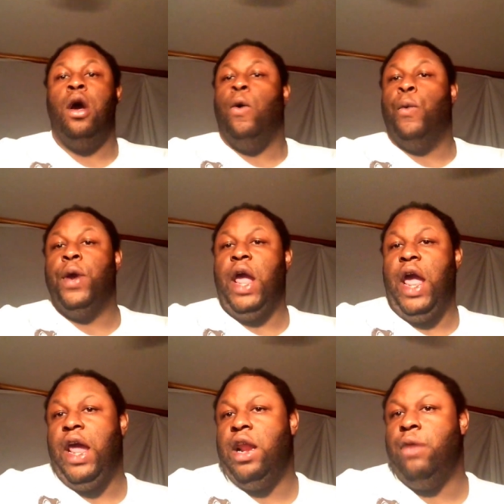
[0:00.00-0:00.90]
We
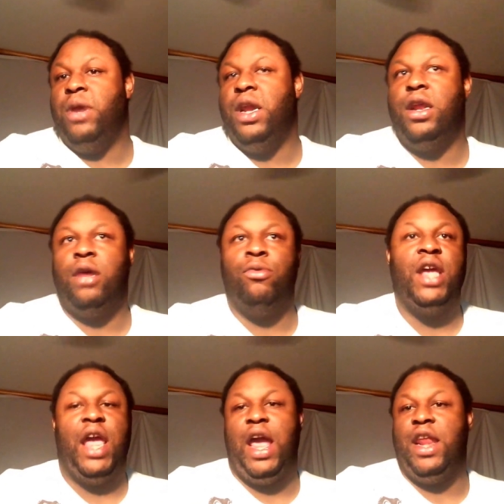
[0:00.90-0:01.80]
had the
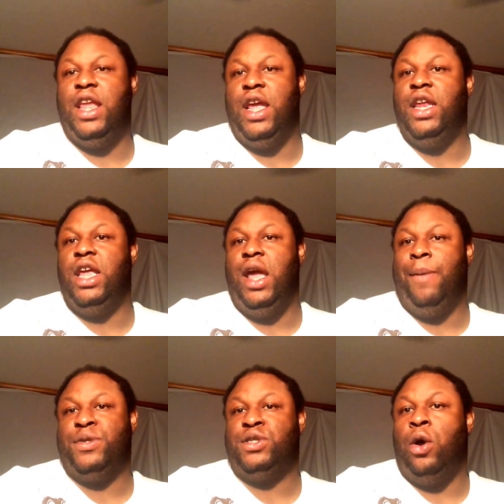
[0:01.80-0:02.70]
we had the end
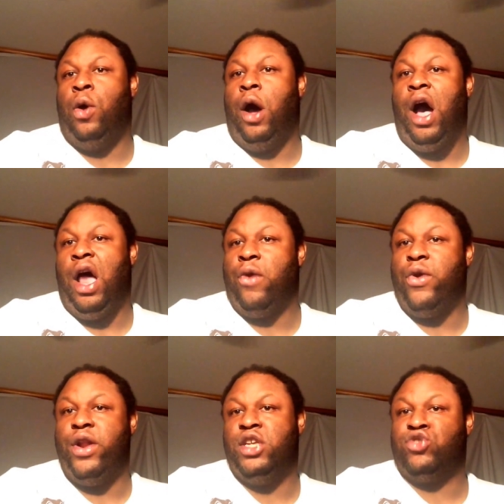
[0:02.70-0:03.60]
episode
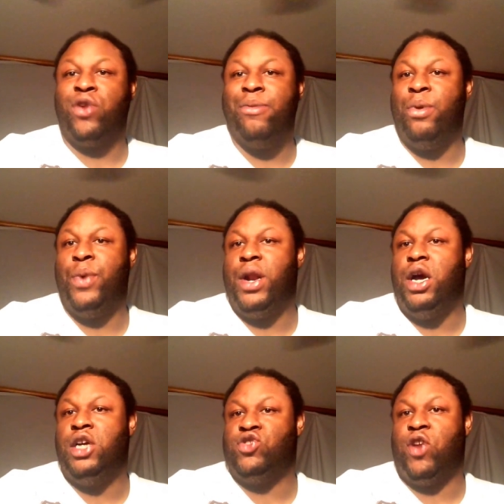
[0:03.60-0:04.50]
hollering and screaming when
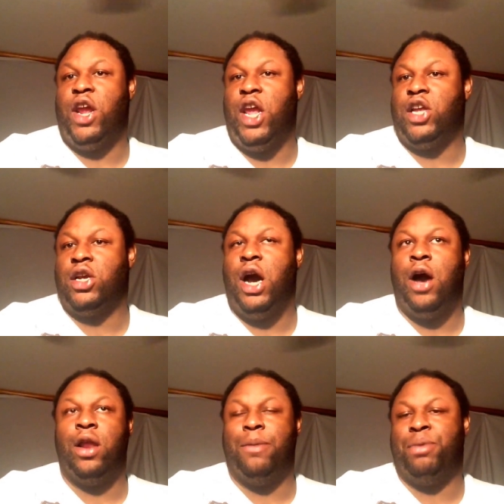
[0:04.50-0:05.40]
Andre and
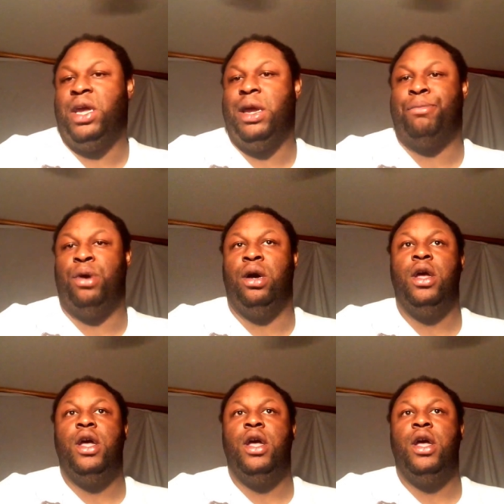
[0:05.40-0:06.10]
calling people